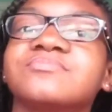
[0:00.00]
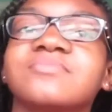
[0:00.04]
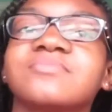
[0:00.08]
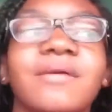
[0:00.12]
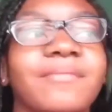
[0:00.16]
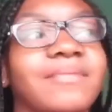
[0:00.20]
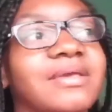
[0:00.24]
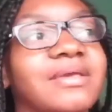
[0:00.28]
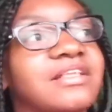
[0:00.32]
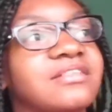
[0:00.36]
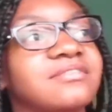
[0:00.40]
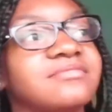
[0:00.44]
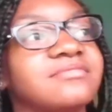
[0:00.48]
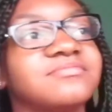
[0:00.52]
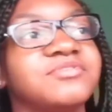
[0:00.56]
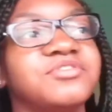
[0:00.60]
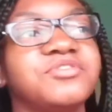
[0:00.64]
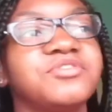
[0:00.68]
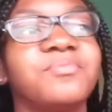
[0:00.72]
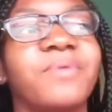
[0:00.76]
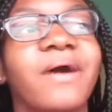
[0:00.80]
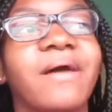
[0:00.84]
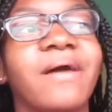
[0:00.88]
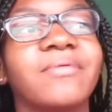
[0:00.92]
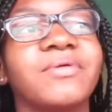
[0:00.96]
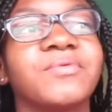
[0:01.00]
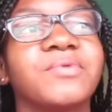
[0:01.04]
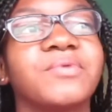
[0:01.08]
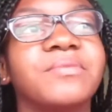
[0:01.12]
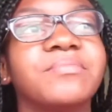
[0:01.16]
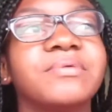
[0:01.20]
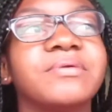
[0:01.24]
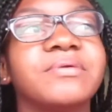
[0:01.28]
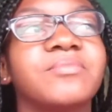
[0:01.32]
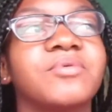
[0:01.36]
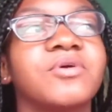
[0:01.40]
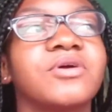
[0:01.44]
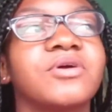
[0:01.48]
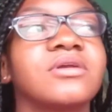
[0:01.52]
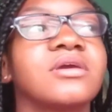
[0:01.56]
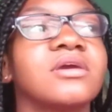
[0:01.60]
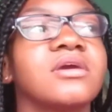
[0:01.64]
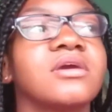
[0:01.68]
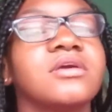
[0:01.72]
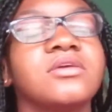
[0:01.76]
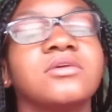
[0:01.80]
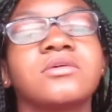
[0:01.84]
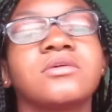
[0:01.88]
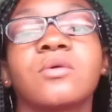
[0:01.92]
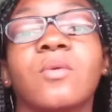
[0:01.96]
I mean, you probably won't be bored.
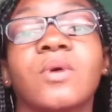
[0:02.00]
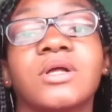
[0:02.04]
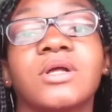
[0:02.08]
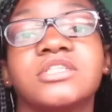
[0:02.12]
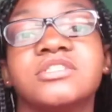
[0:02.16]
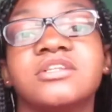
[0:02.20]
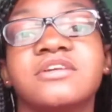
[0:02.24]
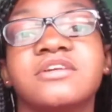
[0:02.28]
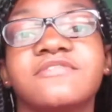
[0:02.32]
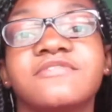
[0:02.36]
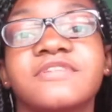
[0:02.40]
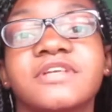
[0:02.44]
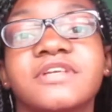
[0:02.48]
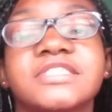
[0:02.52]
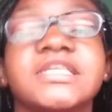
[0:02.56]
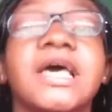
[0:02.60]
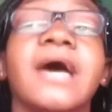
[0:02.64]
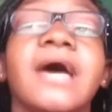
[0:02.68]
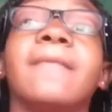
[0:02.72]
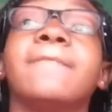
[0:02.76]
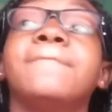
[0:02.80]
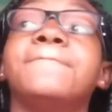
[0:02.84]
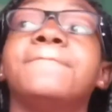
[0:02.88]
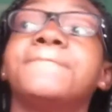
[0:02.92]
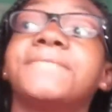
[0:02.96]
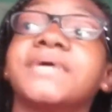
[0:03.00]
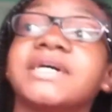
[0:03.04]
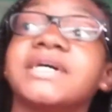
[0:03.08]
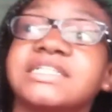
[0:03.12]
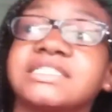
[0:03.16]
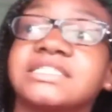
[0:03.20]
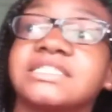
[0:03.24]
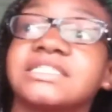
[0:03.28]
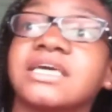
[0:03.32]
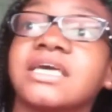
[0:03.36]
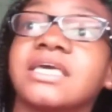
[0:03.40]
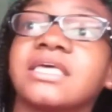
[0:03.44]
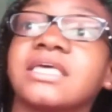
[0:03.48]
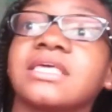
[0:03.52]
Go watch Netflix, but